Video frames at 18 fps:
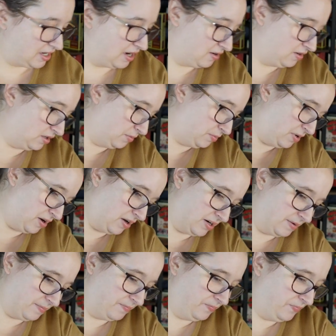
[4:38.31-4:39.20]
down on the
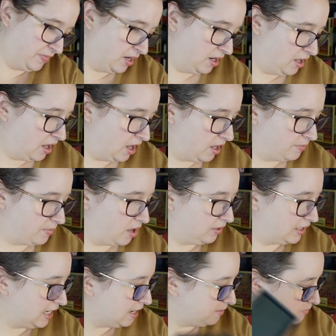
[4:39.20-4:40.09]
bottom. Um,
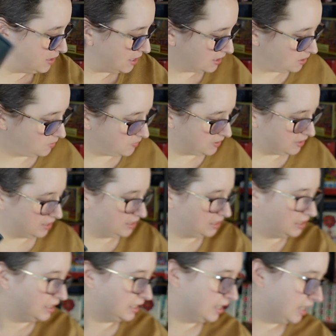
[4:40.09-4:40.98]
I'll keep this
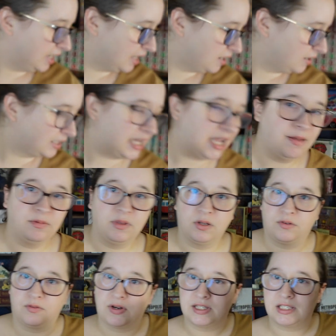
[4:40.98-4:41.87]
one, and I'll keep the
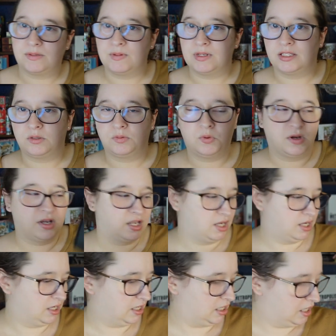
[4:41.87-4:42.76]
Christmas
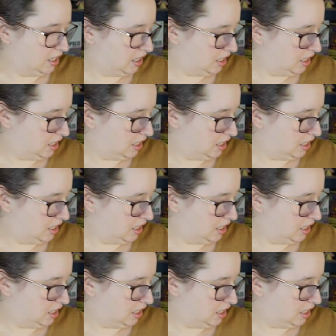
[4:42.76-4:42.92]
one,